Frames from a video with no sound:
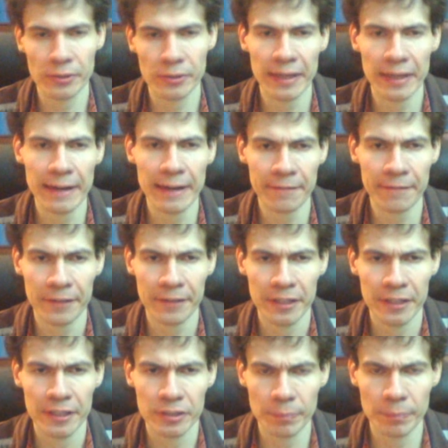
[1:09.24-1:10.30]
have
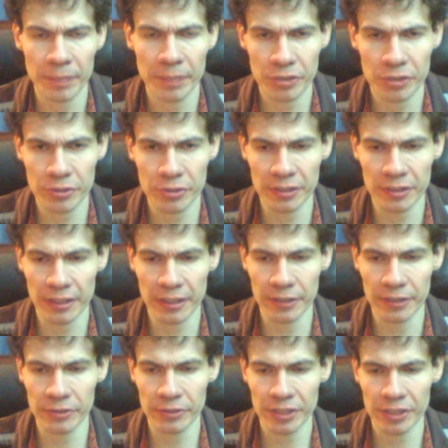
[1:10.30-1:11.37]
some pictures
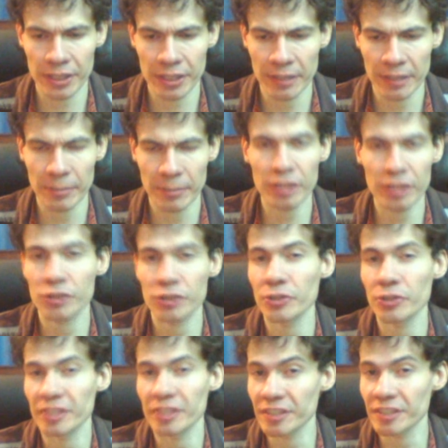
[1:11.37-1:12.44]
using
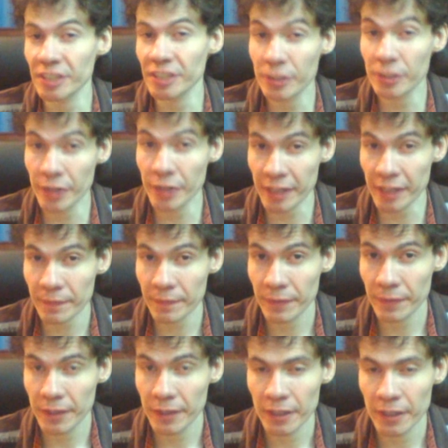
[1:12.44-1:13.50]
miniatures and scenery.
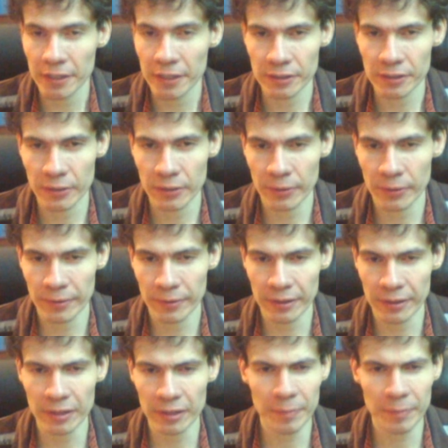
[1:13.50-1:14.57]

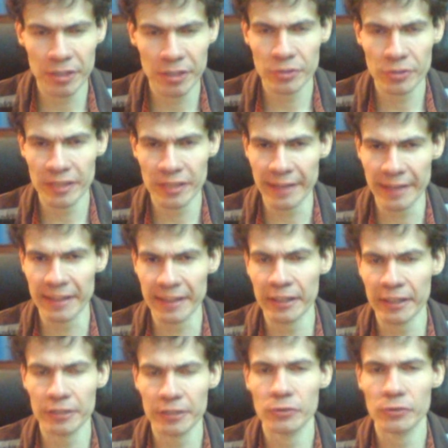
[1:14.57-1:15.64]
So all the pictures add a
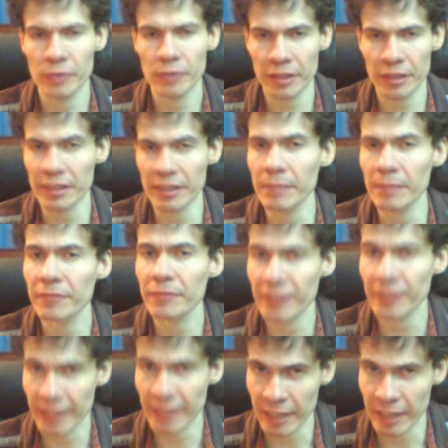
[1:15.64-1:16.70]
lot to the theme of
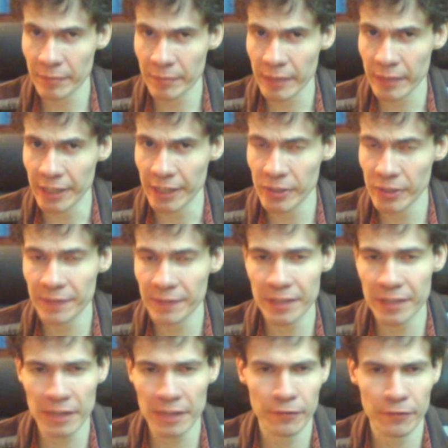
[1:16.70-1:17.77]
the game, and you have
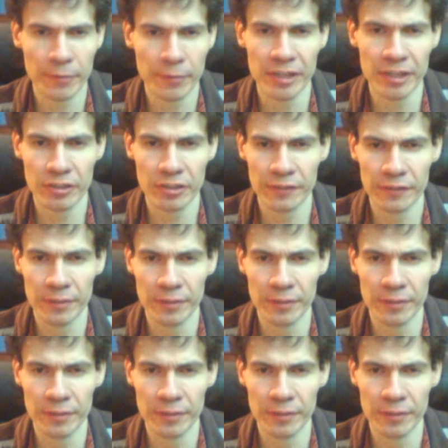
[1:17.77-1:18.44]
the information of the